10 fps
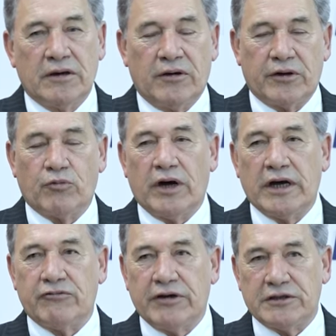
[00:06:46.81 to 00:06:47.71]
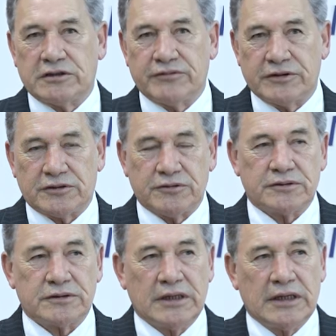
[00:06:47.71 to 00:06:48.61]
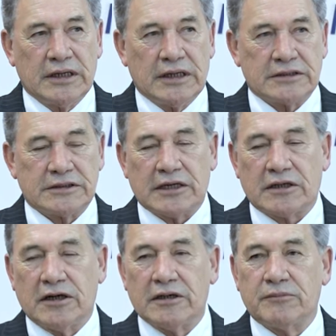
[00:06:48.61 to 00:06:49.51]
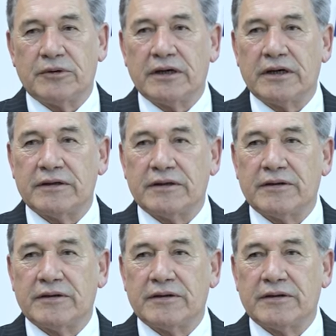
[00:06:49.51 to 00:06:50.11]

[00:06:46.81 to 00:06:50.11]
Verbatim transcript: on a wide range of issues, as outlined by